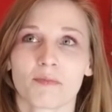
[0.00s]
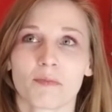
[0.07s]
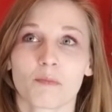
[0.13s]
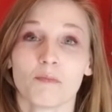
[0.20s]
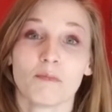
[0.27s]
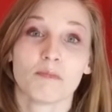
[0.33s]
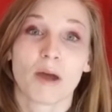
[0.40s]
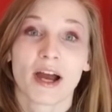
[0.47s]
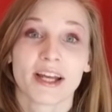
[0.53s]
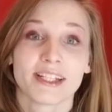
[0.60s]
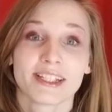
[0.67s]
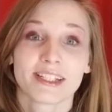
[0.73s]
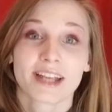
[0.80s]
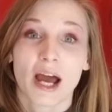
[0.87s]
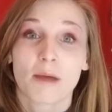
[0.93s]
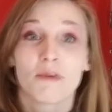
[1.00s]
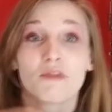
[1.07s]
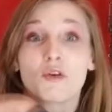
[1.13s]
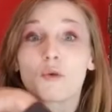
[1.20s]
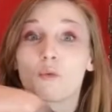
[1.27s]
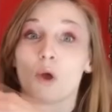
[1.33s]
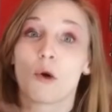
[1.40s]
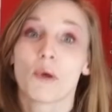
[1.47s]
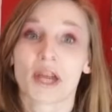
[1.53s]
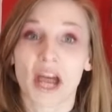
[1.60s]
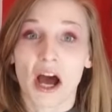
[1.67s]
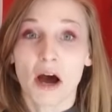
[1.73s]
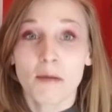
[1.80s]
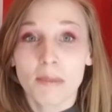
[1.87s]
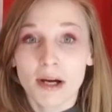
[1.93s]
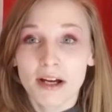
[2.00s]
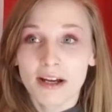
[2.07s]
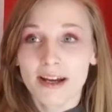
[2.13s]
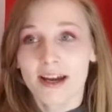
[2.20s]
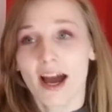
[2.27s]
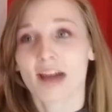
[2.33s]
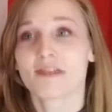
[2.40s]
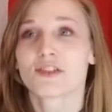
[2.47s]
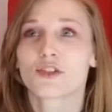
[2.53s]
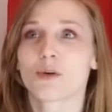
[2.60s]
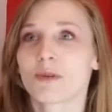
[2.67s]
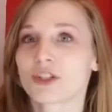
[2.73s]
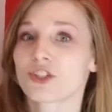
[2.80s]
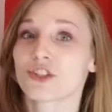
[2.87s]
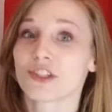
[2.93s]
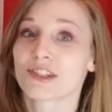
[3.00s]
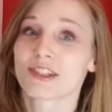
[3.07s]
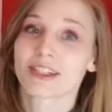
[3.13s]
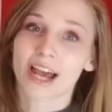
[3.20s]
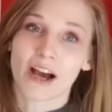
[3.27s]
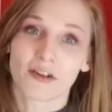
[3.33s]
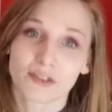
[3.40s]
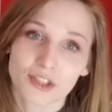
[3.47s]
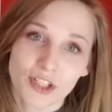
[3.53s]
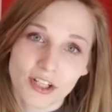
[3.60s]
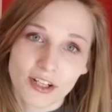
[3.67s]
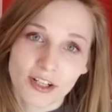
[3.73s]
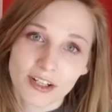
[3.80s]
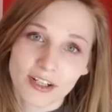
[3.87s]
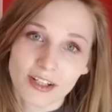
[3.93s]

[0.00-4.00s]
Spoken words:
my time of growing up, I have so much nostalgia